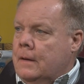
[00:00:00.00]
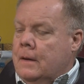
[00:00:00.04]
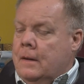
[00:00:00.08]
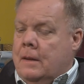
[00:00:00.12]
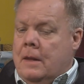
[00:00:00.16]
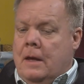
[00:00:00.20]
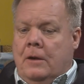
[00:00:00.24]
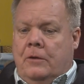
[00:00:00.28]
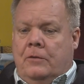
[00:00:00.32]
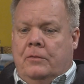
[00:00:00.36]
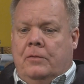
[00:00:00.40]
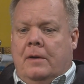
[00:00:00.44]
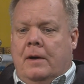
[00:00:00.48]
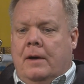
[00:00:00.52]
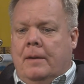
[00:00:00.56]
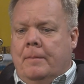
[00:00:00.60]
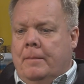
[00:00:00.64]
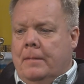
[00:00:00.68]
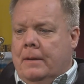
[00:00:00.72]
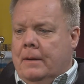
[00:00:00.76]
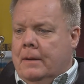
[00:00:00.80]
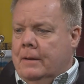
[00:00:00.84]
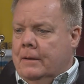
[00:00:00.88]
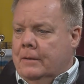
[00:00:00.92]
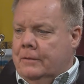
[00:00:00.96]
Thanks
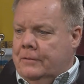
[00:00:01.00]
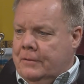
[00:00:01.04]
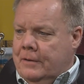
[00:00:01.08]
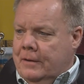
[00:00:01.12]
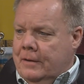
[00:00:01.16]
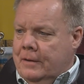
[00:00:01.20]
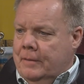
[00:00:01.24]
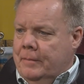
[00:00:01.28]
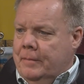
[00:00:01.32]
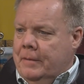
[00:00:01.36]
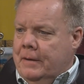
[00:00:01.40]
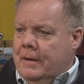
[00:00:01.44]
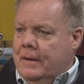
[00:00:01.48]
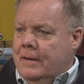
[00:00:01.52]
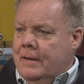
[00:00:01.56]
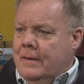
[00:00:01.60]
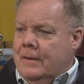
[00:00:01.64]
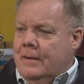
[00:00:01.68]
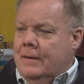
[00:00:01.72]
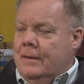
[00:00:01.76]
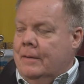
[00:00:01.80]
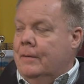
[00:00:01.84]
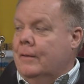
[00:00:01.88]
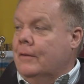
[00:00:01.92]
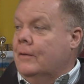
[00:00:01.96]
Rob. Uh, it's good to be
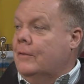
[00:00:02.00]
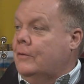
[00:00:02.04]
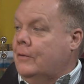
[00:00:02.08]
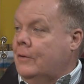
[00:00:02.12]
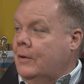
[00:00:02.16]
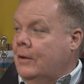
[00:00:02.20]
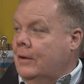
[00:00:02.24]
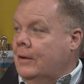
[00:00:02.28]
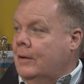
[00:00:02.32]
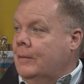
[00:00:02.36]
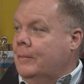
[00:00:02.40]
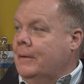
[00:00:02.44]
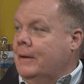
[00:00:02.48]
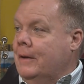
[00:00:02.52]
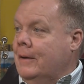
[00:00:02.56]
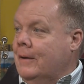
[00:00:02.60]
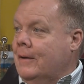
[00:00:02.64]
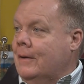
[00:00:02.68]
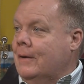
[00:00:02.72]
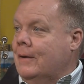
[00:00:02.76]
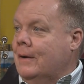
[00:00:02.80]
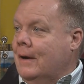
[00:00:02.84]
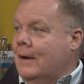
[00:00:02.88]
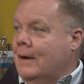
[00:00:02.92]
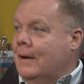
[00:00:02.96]
here and it's good to be
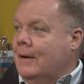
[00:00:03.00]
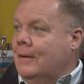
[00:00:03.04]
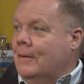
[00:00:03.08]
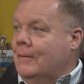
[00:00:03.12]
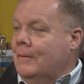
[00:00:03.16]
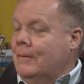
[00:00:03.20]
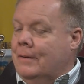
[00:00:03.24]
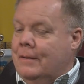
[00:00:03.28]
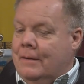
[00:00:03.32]
here on